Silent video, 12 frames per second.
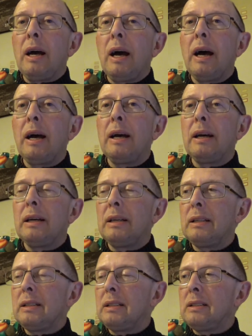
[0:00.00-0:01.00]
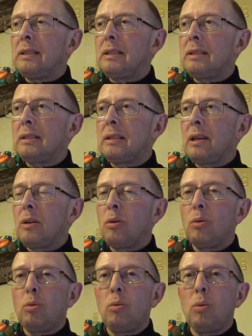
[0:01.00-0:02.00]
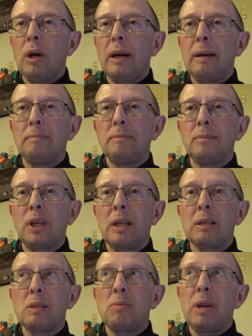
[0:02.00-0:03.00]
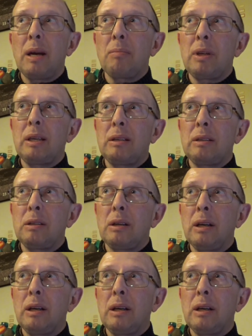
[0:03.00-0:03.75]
Uh, so, um, what else has been happening?